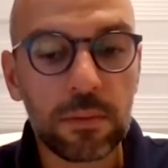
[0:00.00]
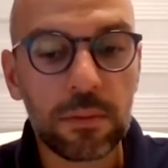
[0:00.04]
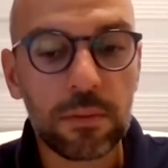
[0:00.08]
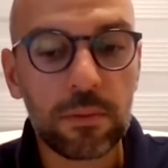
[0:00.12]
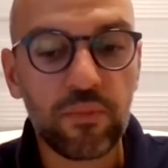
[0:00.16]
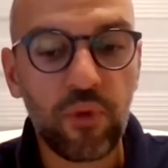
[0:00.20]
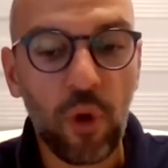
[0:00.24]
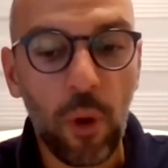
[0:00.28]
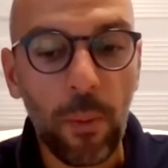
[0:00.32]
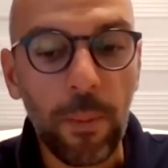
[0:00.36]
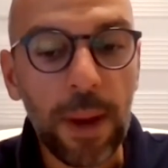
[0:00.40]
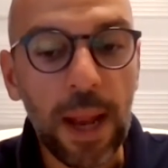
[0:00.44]

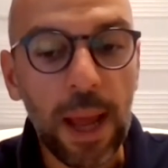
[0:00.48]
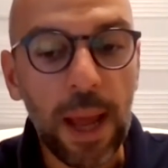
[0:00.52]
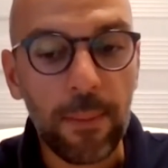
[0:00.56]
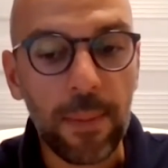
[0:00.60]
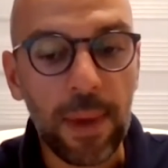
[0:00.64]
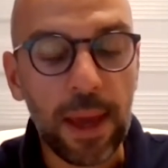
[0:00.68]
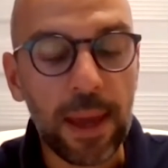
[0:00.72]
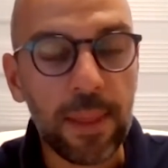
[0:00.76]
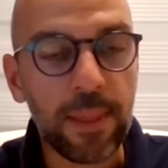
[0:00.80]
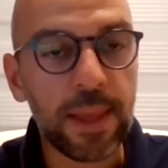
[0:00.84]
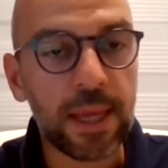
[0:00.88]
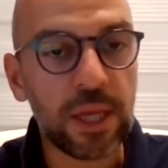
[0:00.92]
problem
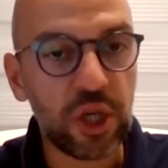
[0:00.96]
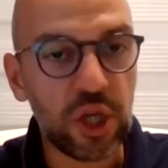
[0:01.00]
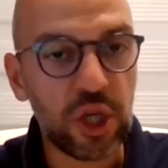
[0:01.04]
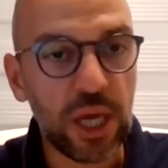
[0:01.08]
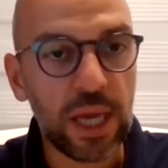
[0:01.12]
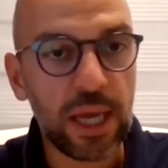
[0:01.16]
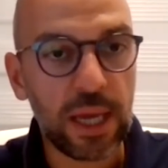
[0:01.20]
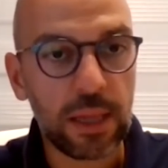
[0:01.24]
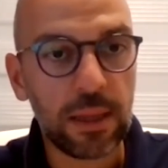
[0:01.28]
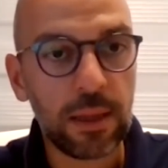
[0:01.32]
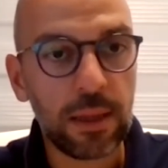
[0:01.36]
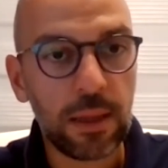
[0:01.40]
in the
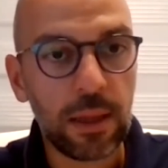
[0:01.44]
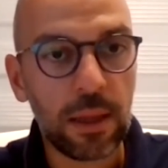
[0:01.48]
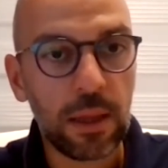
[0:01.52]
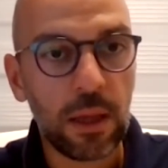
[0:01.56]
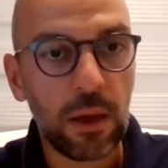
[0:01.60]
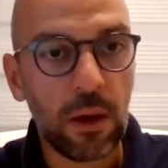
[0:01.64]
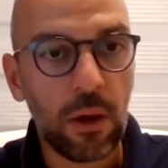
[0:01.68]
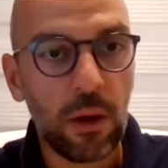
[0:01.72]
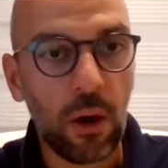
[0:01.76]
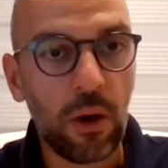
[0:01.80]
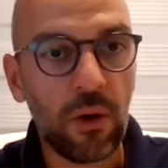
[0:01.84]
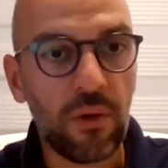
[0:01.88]
gene
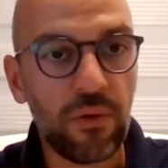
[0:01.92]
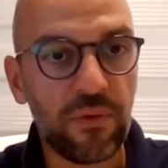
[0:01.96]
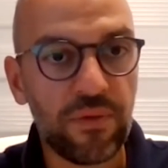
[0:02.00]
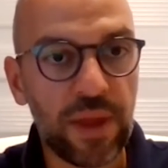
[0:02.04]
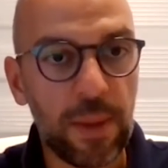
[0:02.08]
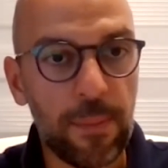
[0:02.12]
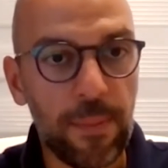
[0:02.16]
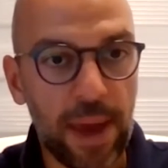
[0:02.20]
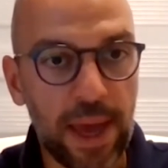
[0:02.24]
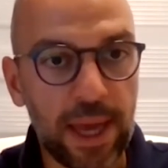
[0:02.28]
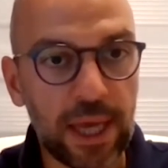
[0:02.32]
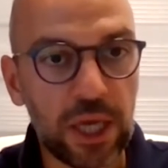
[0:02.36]
of the
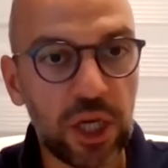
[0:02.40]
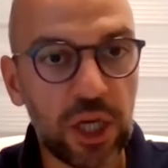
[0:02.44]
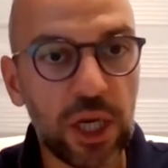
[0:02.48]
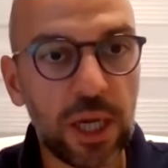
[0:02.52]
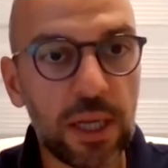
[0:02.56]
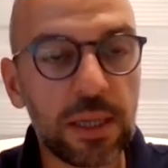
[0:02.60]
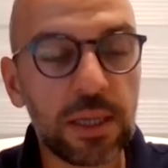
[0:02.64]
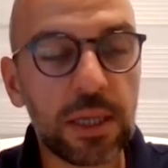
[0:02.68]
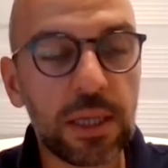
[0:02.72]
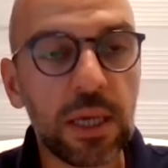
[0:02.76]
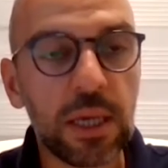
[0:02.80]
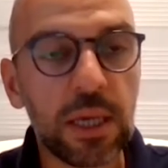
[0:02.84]

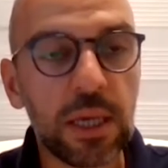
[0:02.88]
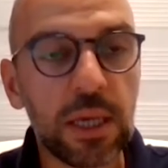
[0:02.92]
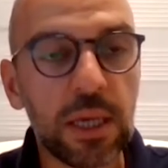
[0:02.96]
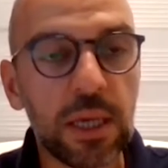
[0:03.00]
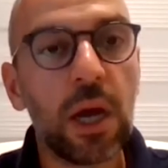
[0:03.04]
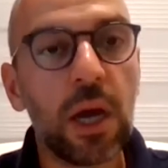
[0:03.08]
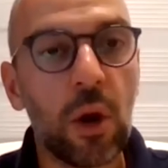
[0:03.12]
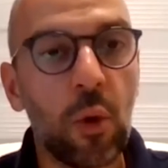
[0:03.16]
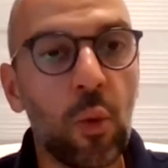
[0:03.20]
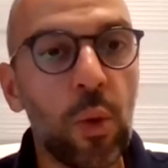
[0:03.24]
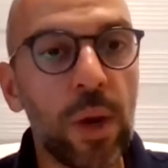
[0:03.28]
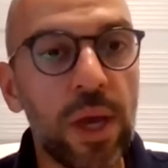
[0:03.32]
patient,
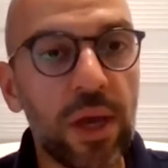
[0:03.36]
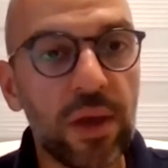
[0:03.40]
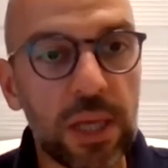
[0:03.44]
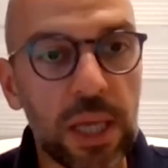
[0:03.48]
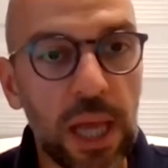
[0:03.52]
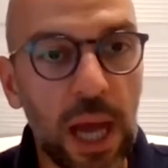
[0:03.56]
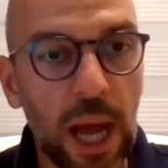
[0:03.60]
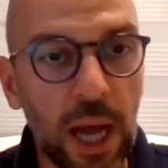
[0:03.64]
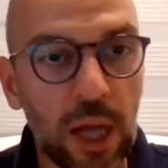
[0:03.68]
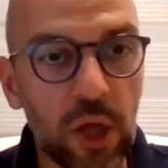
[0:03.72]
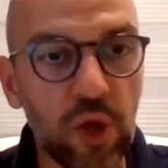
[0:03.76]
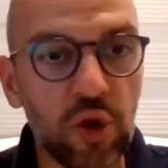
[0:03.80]
we
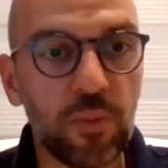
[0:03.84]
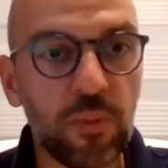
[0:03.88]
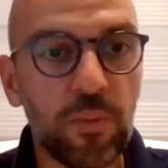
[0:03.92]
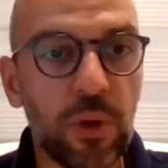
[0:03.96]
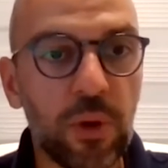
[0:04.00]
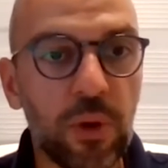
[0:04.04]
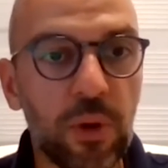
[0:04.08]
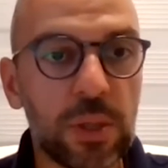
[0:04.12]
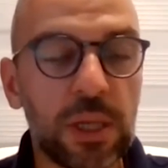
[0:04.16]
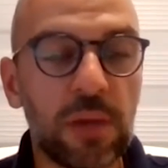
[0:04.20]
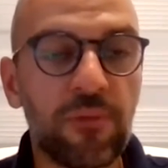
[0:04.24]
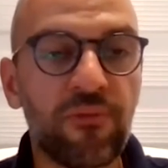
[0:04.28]

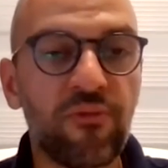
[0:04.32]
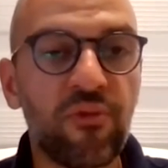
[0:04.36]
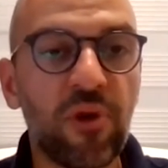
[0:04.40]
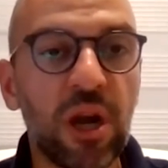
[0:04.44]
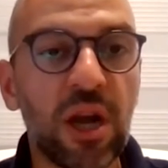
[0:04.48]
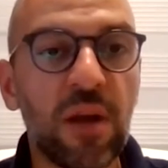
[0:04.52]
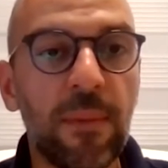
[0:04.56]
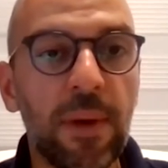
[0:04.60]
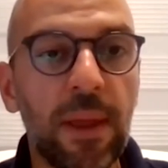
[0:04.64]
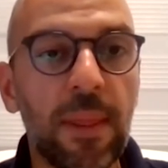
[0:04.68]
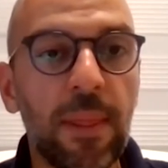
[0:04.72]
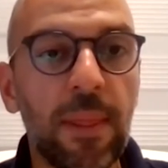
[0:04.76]
100%
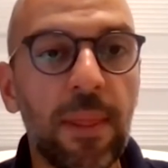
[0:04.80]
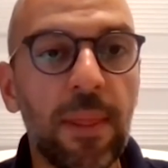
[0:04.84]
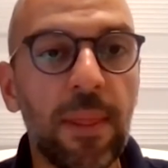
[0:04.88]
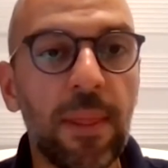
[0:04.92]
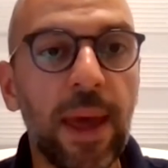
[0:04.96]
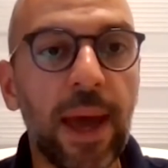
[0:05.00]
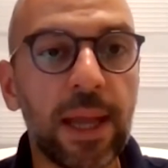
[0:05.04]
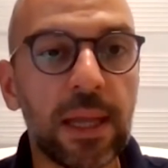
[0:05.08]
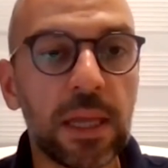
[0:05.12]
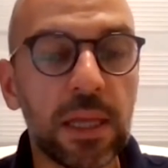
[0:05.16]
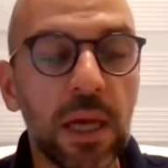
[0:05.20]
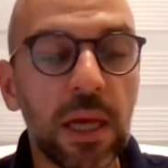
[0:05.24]
recommend
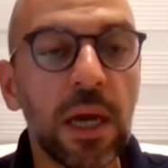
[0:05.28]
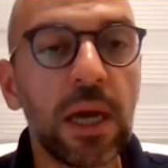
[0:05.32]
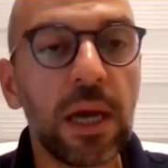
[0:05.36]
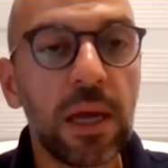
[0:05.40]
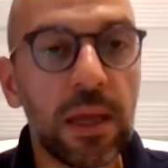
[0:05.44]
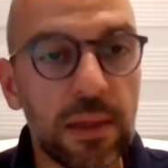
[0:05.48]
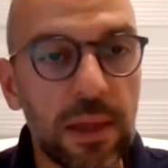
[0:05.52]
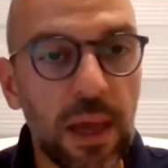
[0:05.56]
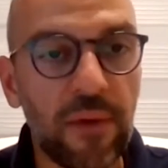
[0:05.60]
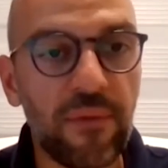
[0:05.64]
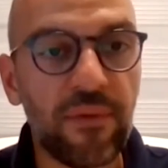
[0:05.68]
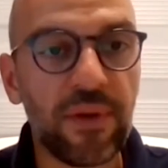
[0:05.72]
that
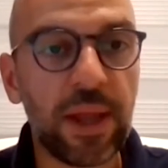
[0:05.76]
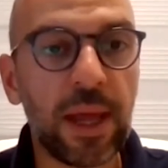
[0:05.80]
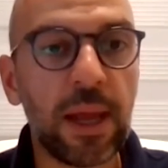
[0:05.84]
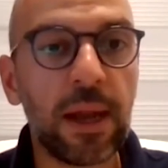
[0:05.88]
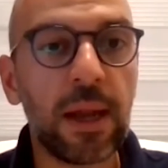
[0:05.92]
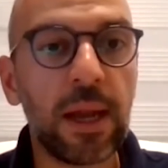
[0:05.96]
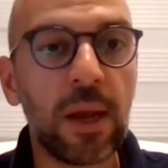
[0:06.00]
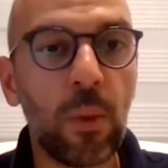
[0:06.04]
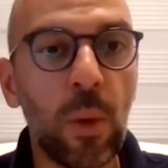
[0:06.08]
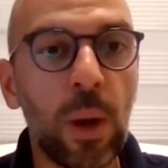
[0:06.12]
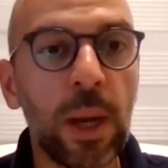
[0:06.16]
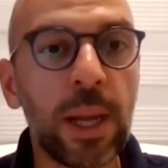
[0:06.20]
definitely
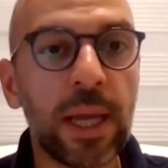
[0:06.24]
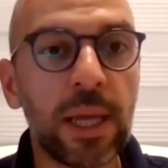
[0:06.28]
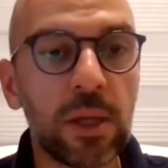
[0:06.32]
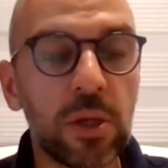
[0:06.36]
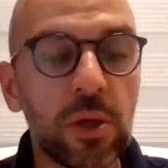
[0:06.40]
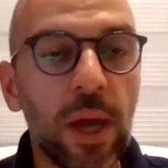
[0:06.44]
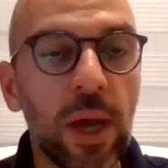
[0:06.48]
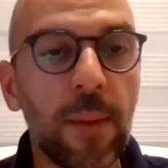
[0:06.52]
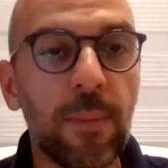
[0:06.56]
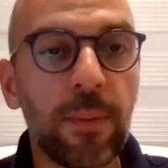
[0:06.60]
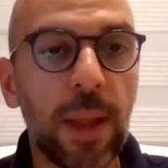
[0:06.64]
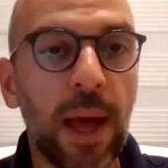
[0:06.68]
we need
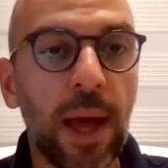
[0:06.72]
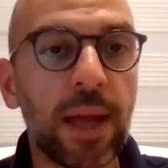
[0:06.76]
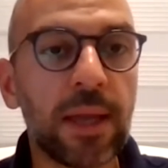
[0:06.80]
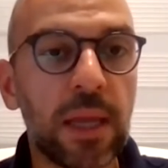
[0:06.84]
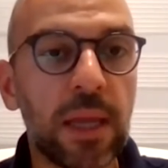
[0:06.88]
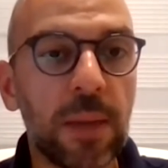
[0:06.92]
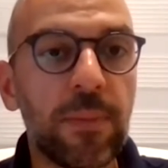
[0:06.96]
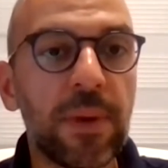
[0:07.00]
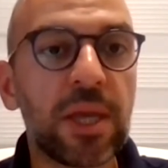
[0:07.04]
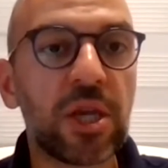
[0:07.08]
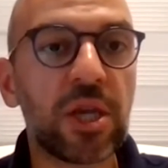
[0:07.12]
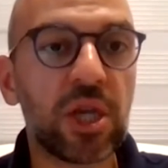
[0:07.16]
to apply the
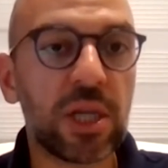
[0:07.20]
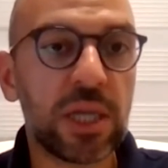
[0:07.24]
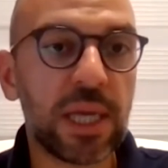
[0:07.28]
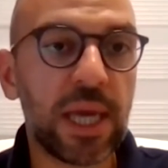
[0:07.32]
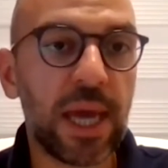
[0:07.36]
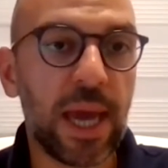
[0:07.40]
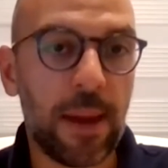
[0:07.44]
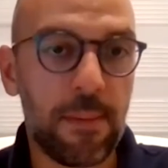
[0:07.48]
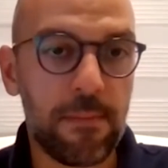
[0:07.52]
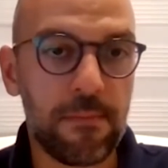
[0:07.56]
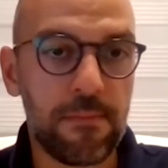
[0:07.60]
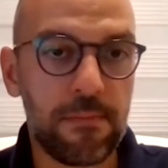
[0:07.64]

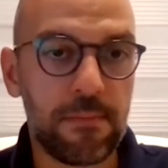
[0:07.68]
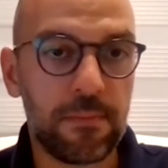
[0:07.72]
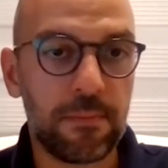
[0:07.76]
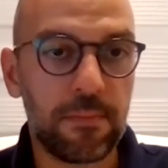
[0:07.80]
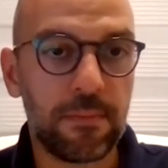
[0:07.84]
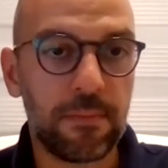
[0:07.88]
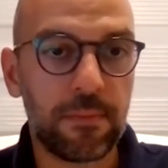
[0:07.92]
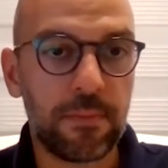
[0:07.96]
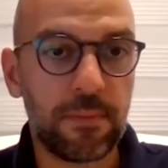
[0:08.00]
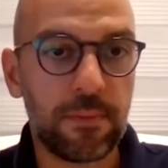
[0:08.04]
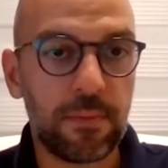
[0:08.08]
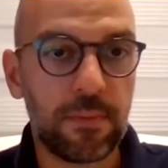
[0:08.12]
PGTM.
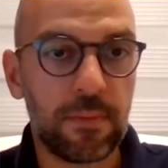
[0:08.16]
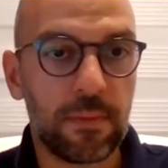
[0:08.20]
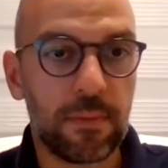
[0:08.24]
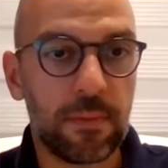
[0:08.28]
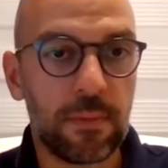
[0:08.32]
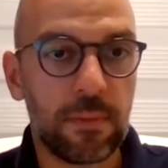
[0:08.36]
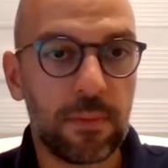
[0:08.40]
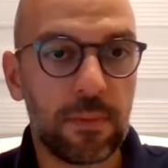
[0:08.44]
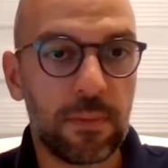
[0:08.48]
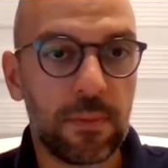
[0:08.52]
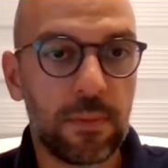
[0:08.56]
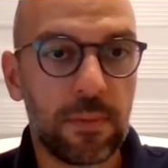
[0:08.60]

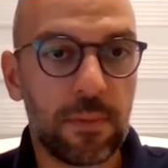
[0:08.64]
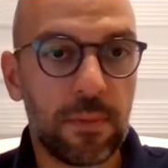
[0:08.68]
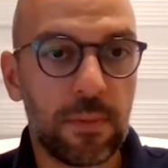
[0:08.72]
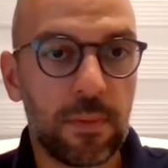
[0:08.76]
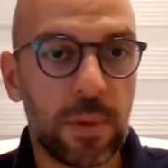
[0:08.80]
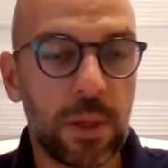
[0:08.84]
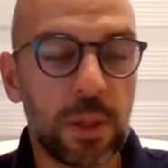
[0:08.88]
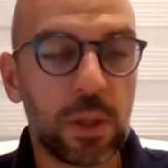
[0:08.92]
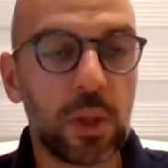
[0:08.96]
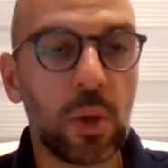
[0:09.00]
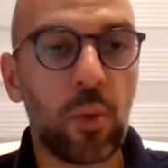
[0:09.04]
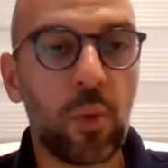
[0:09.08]

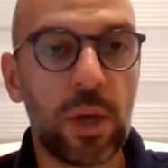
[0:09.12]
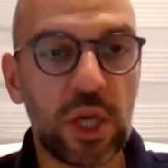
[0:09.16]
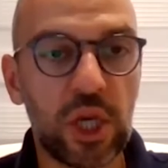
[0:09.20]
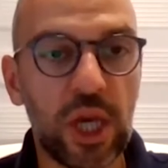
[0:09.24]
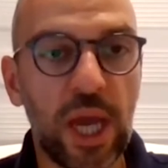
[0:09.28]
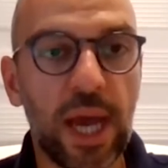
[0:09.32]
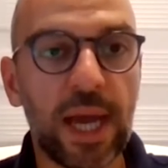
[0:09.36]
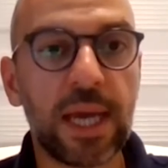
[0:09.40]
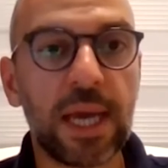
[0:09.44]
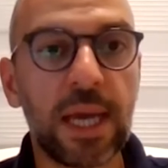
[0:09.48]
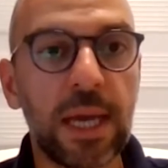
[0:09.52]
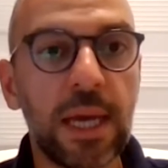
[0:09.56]
So we
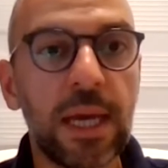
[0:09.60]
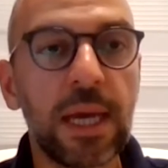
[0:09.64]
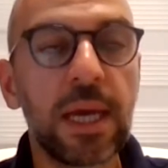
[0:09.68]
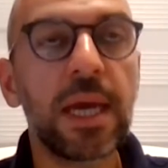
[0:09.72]
check.